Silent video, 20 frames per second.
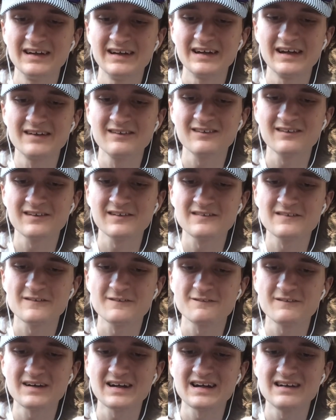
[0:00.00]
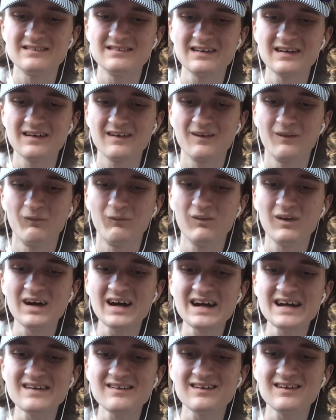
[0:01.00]
in order to find out
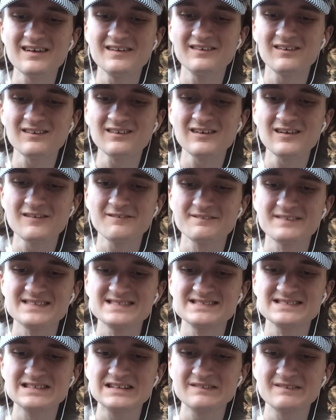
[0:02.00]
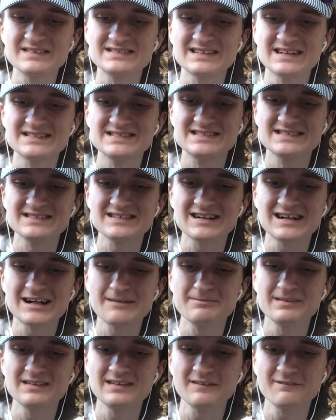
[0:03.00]
why on earth the service had
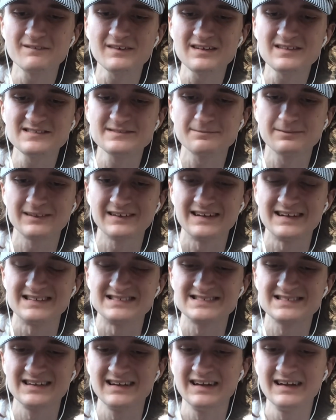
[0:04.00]
stopped in the first place.